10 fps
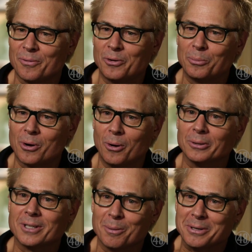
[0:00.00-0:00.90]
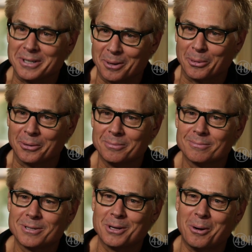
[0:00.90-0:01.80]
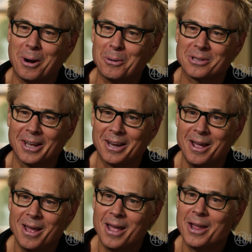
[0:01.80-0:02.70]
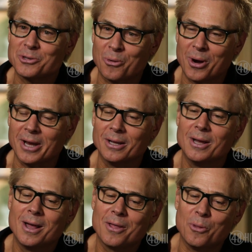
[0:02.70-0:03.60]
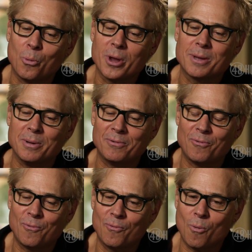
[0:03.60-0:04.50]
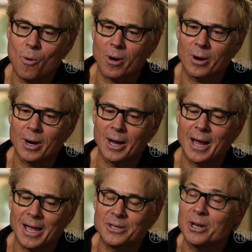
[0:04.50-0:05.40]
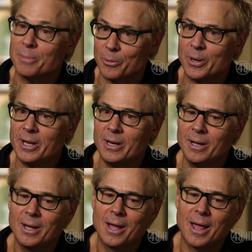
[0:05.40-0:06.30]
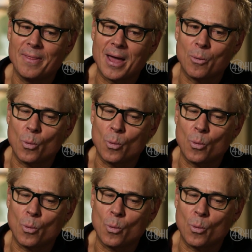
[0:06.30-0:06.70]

a film called Dumb and Dumber. I was like, it's great. The week before, I had done my reading, and that